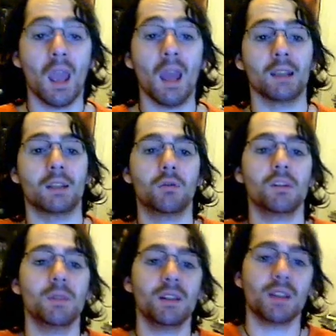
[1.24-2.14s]
Hi,
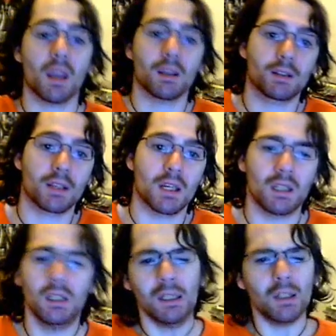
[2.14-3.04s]
Christmas has
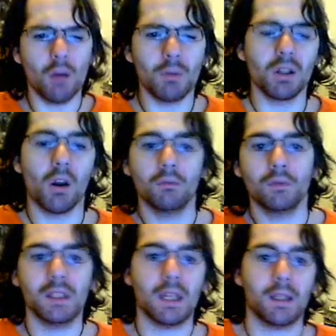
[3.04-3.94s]
come and gone
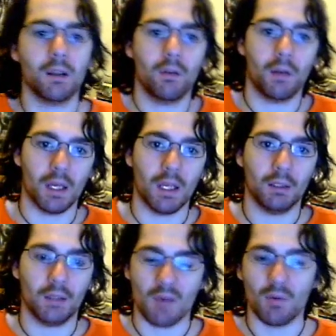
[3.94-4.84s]
for yet another
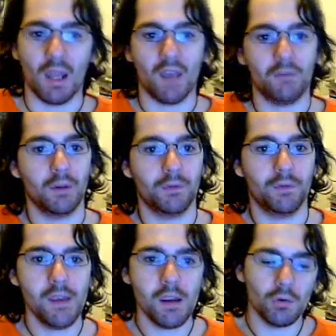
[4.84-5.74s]
year, and we're left
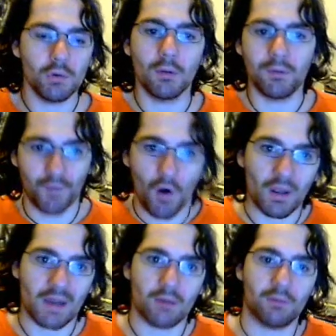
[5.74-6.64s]
with the usual
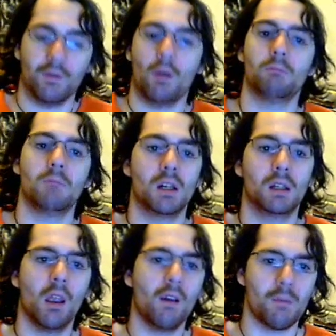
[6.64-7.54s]
fallout from
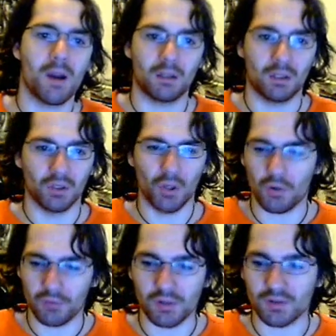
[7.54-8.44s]
our
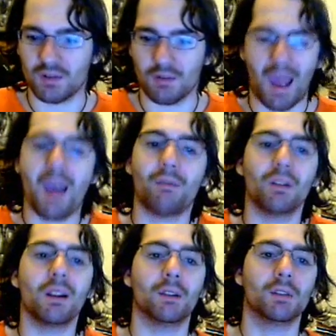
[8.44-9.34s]
glorious
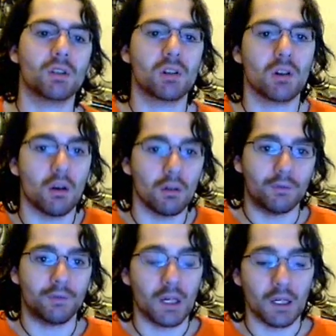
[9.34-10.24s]
avalanche of
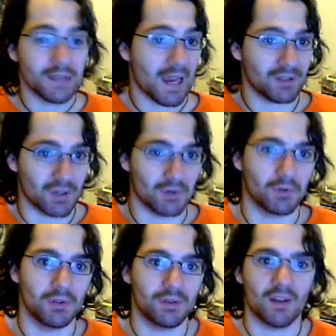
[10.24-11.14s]
tech
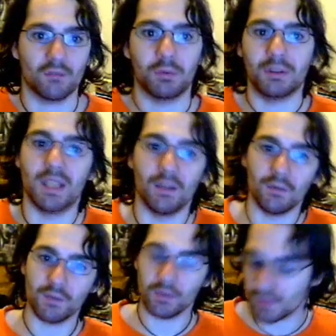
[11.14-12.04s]
toys that we've been
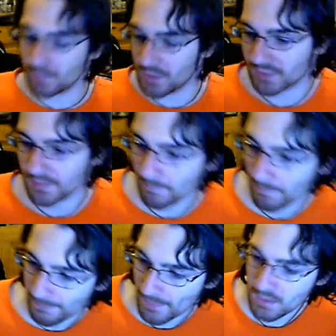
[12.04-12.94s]
given for Christmas.
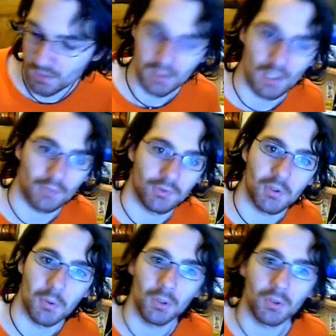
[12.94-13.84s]
I'll just
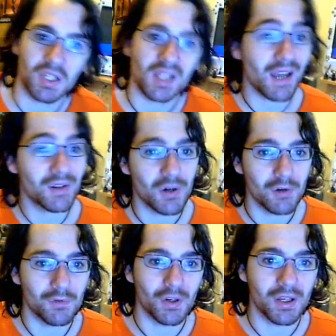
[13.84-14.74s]
do a little
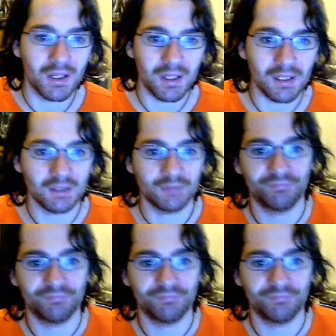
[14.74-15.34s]
slideshow for you here.